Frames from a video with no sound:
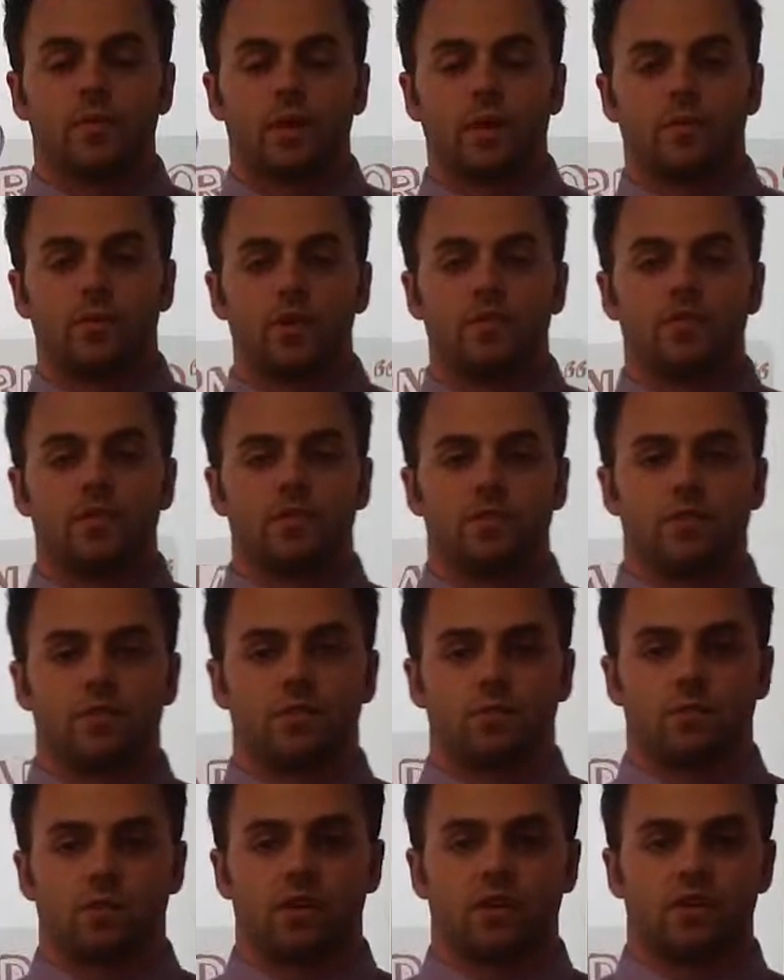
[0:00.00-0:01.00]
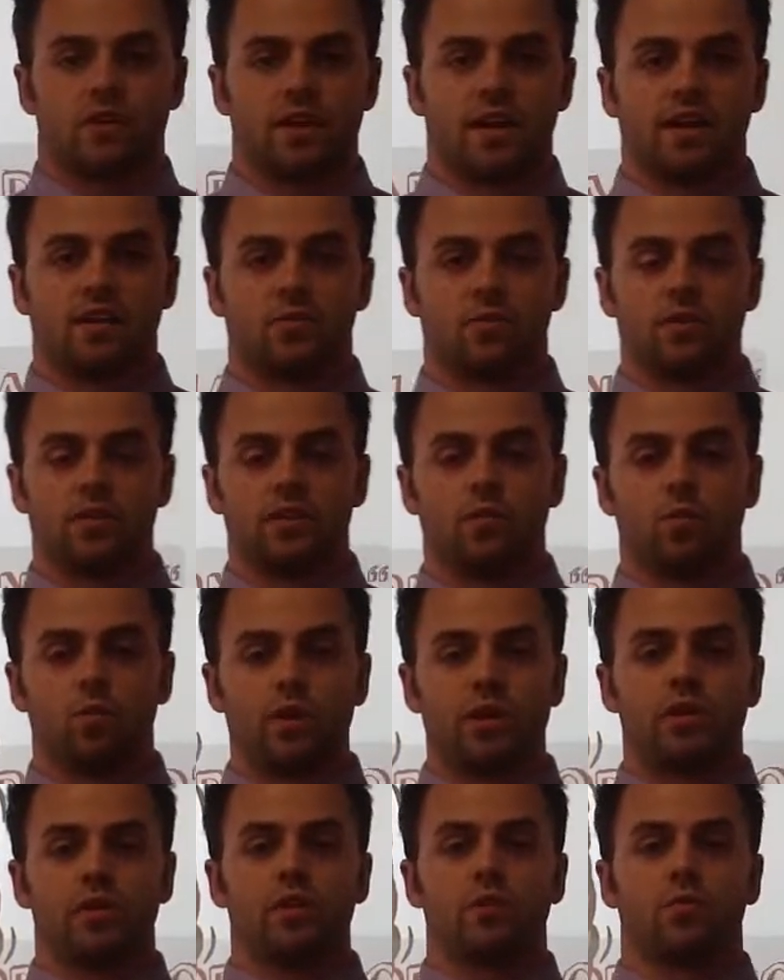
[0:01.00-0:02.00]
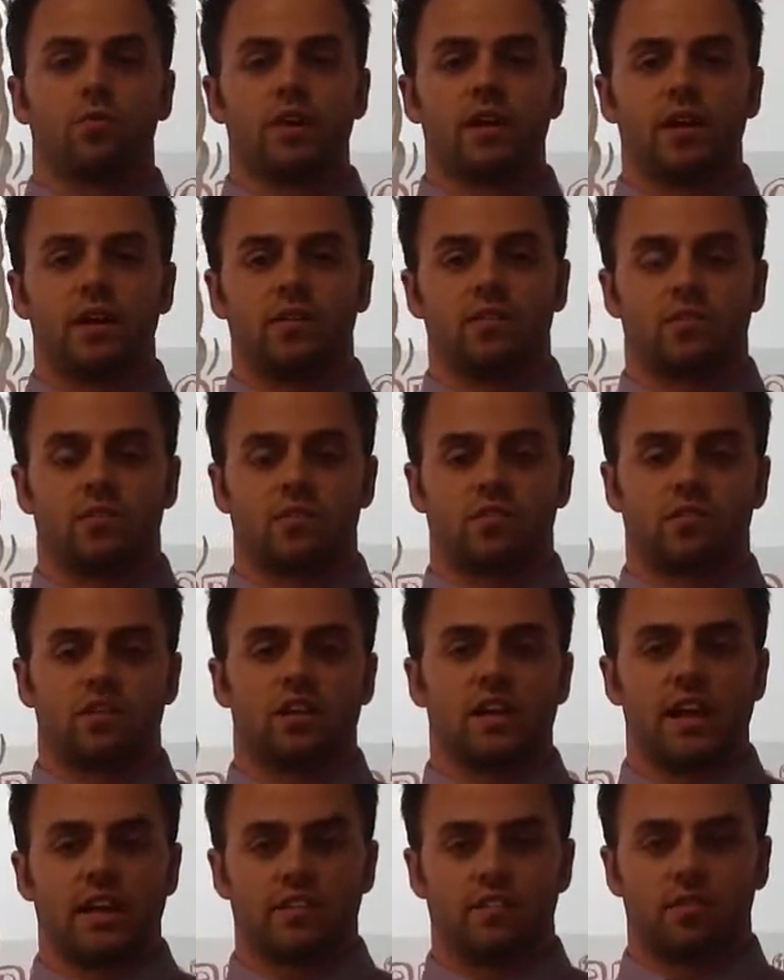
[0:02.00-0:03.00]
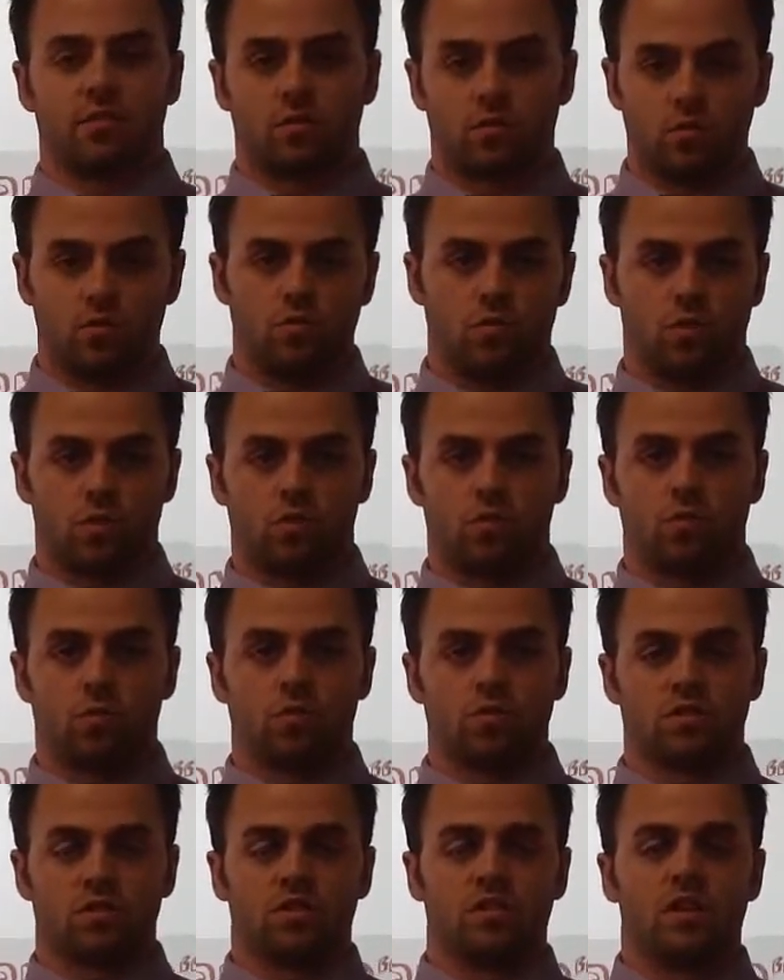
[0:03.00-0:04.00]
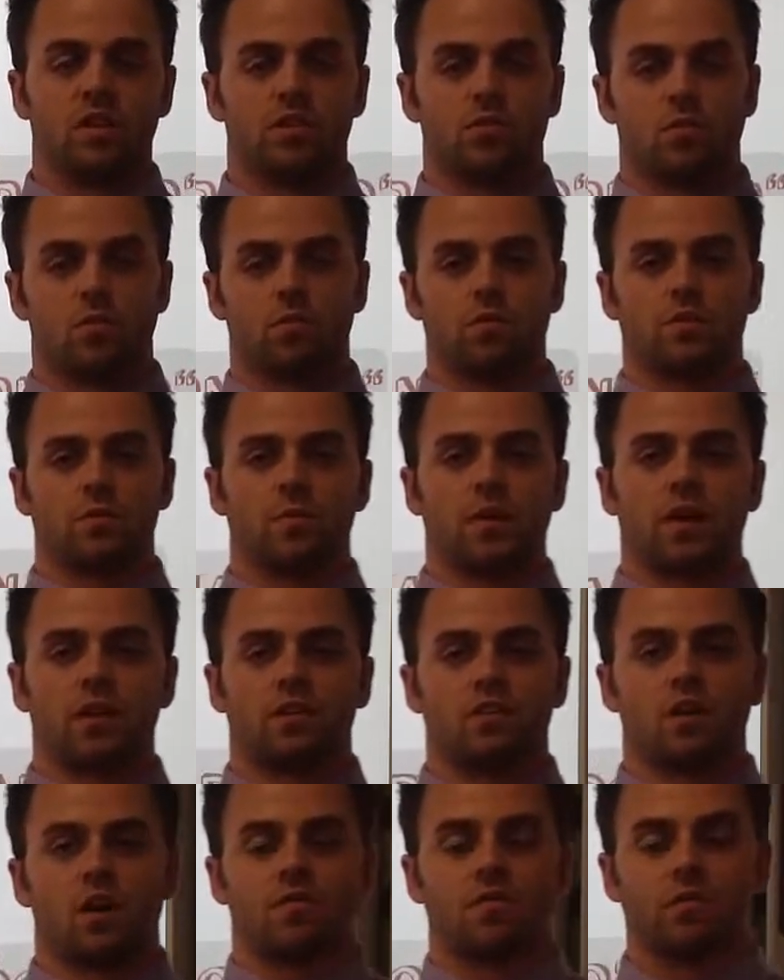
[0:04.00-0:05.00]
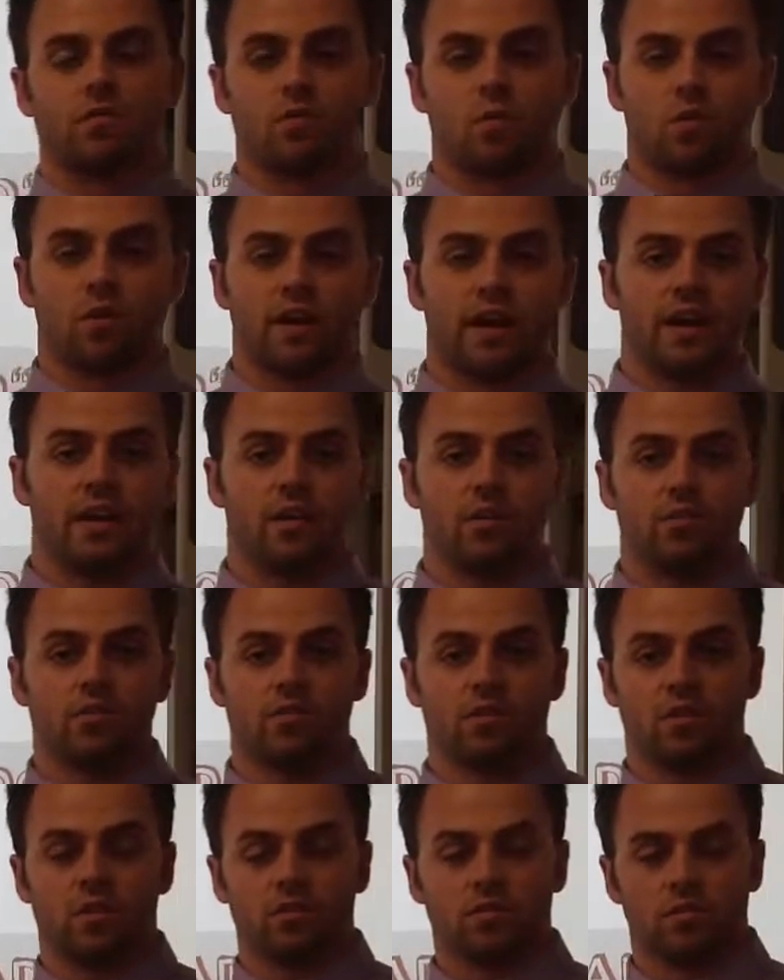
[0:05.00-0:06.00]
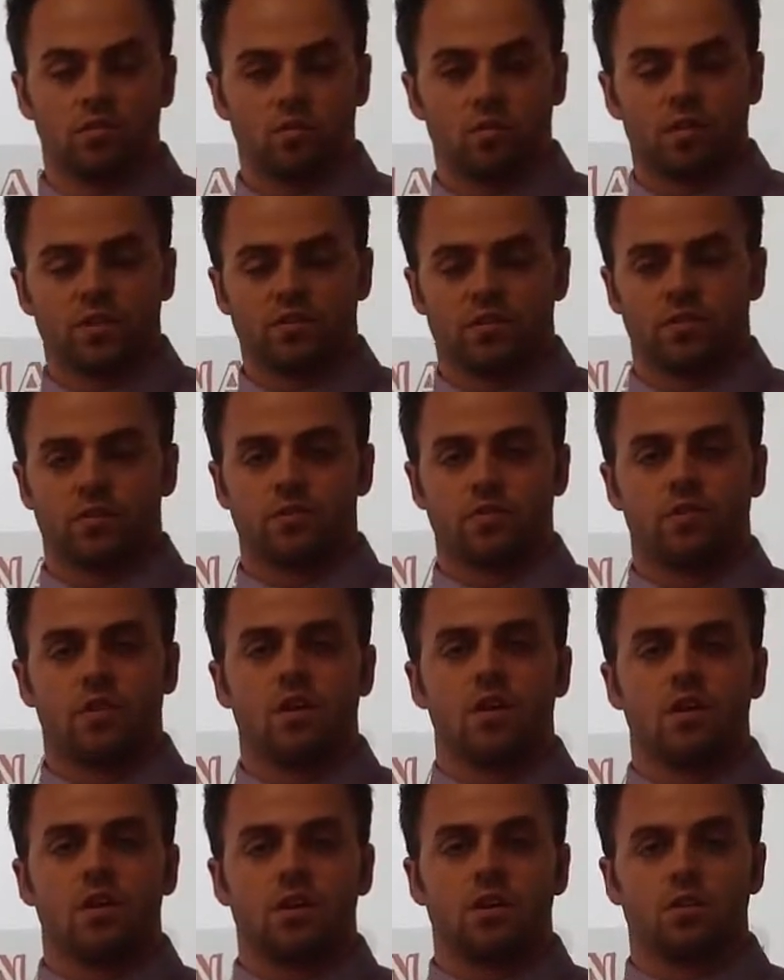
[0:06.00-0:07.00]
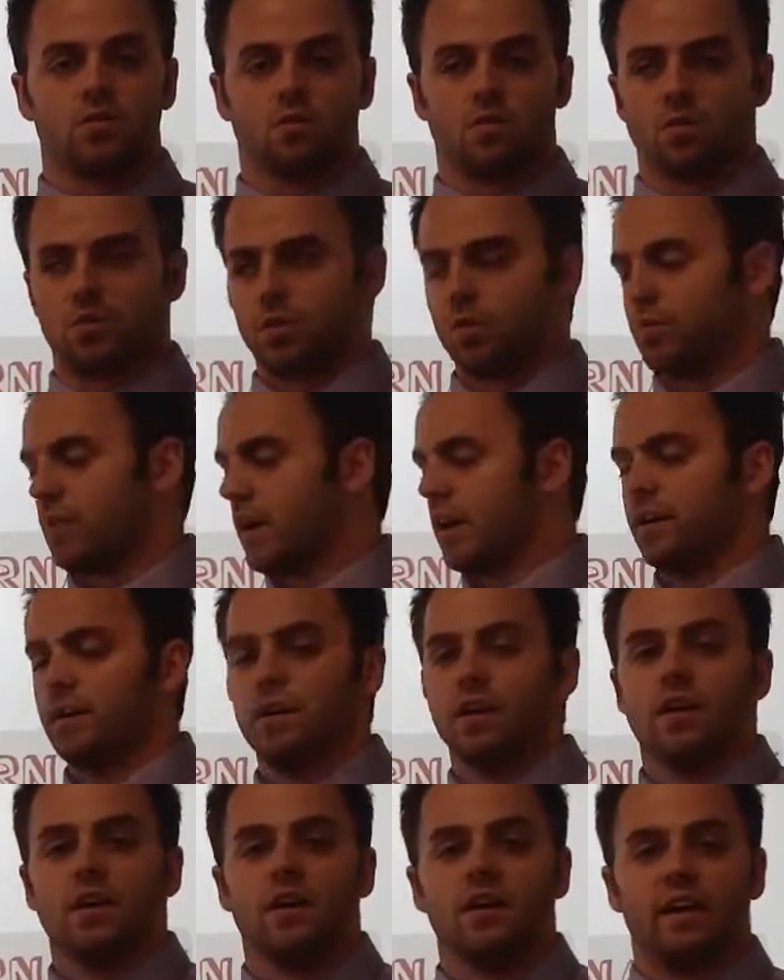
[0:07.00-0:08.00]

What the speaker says: In my previous 5th grade class, we did weekly readings on Scholastic news articles, and this one was based off of tornadoes and twisters, is what we read.